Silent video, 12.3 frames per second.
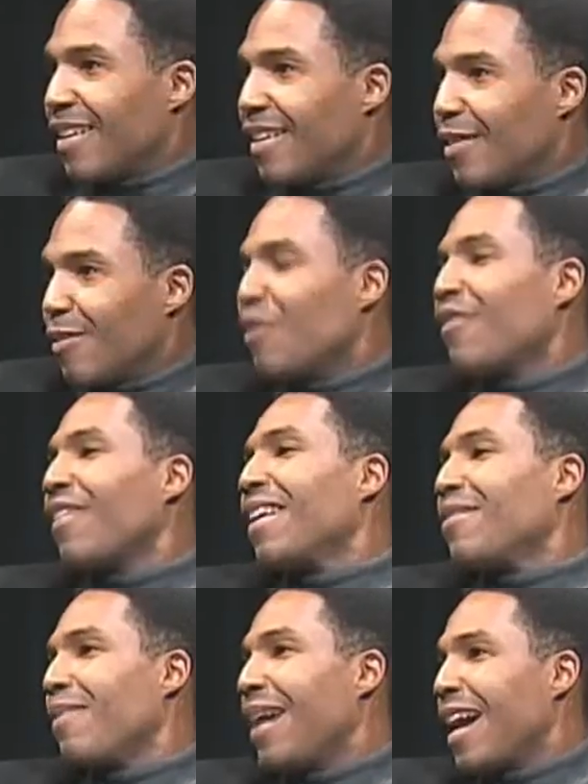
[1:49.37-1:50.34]

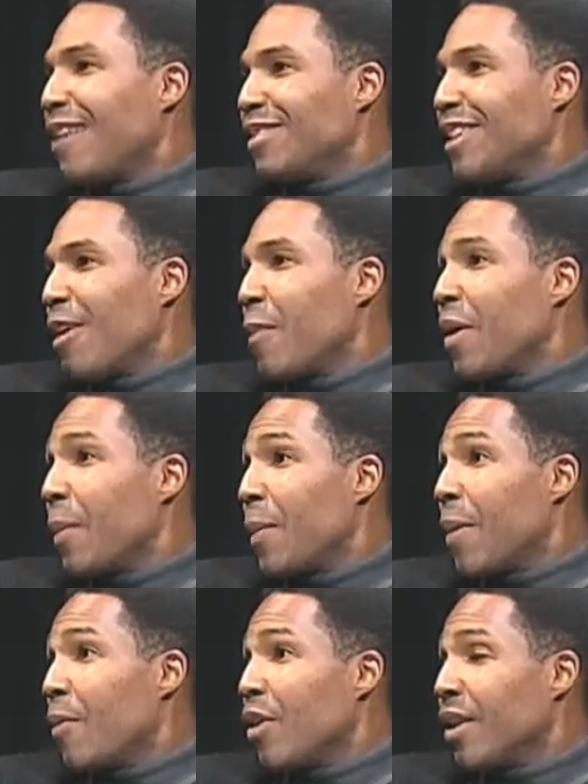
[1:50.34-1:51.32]
Reflect back and tell me a
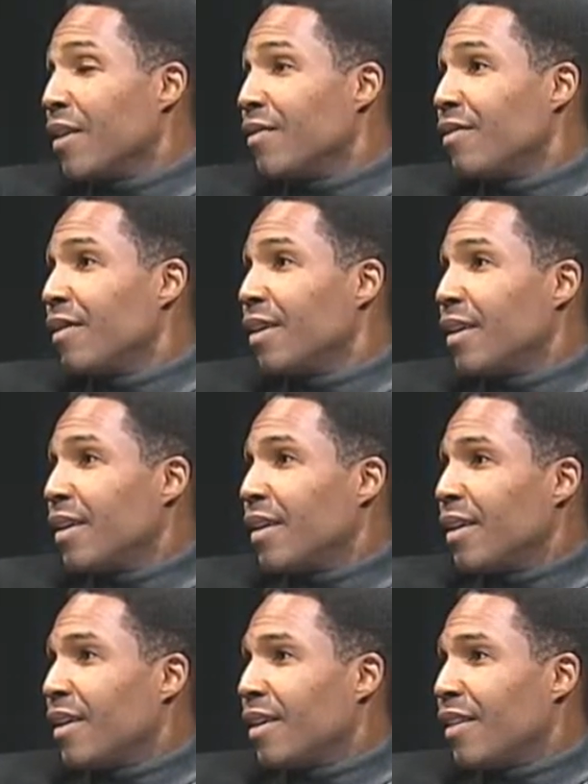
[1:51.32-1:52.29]
memory of
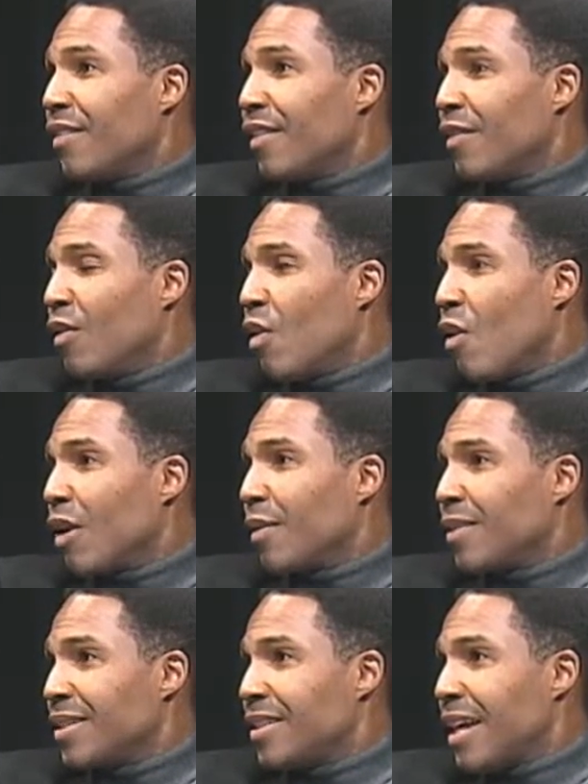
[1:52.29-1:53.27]
growing up as
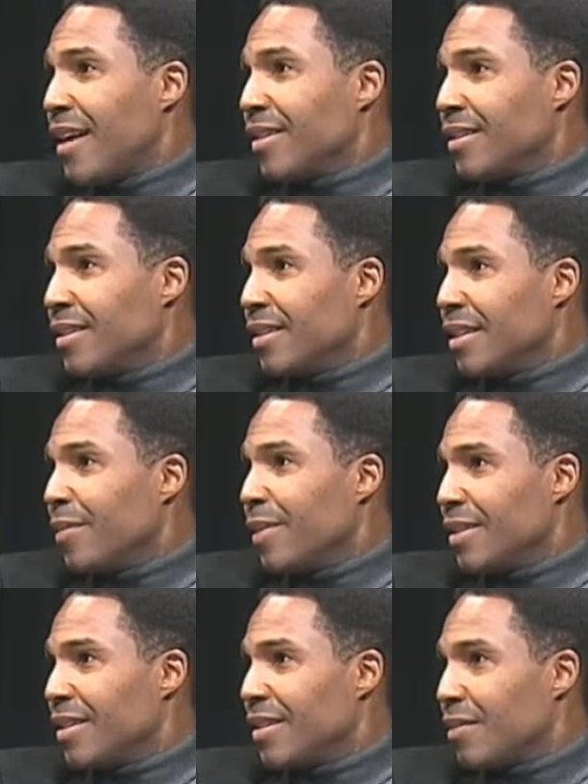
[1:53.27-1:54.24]
a child in
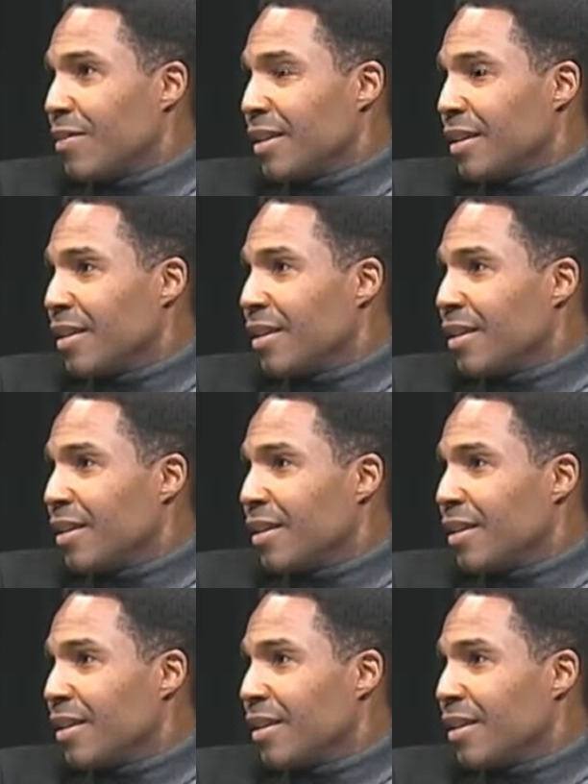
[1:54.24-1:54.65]
Mississippi.